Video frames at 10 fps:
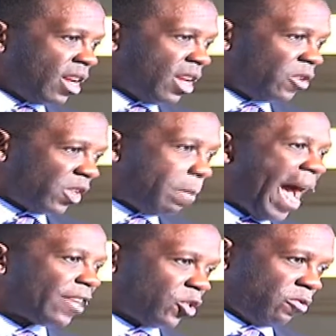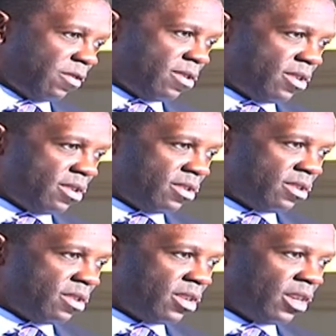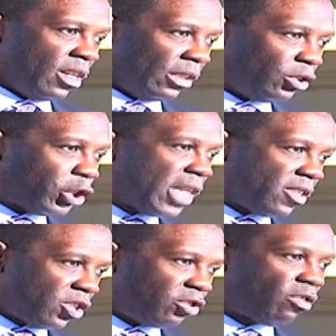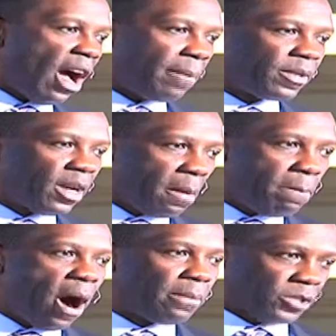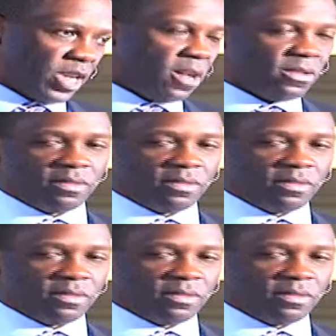was the Passover. Jesus dropped a bombshell.